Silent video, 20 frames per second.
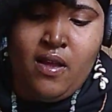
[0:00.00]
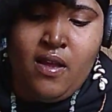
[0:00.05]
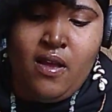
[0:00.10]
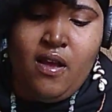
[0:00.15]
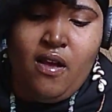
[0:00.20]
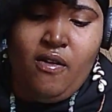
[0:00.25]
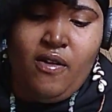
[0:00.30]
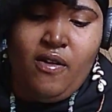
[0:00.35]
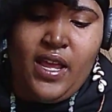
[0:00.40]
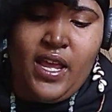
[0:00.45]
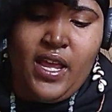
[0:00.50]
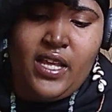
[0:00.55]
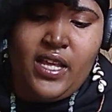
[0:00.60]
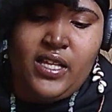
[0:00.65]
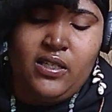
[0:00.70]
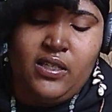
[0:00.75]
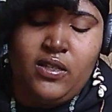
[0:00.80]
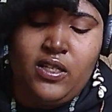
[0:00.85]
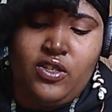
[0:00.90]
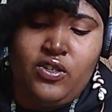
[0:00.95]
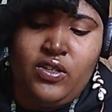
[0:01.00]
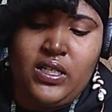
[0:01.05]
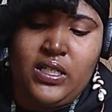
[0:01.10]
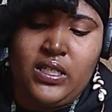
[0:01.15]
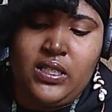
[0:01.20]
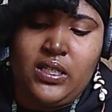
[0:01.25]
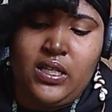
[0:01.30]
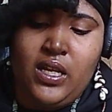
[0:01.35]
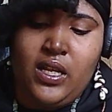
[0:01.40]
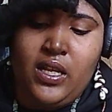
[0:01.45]
Okay, so that you can
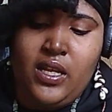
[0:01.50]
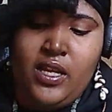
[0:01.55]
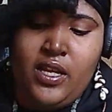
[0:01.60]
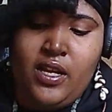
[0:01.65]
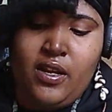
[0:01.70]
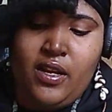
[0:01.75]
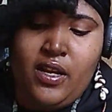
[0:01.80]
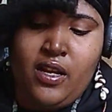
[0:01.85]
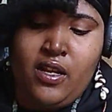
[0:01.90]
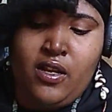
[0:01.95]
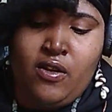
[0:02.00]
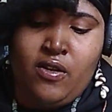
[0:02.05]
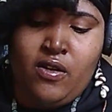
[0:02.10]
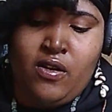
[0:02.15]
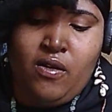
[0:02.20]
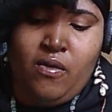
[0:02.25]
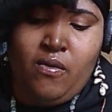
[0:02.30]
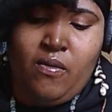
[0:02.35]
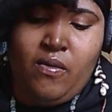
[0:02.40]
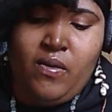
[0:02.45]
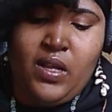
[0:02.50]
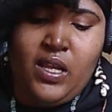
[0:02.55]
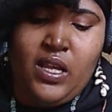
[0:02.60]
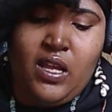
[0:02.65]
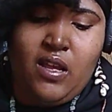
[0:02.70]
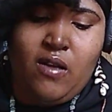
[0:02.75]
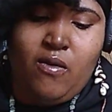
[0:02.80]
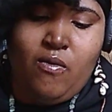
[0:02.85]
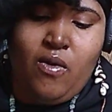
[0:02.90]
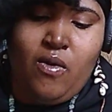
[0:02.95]
stand in your inner knowing
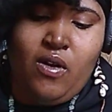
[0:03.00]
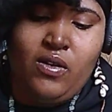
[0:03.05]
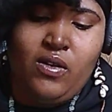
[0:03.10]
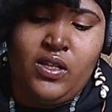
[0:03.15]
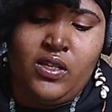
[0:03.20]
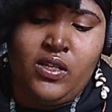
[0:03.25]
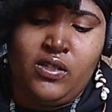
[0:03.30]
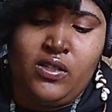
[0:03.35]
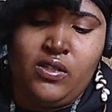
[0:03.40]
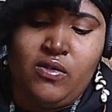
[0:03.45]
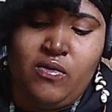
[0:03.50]
and walk this new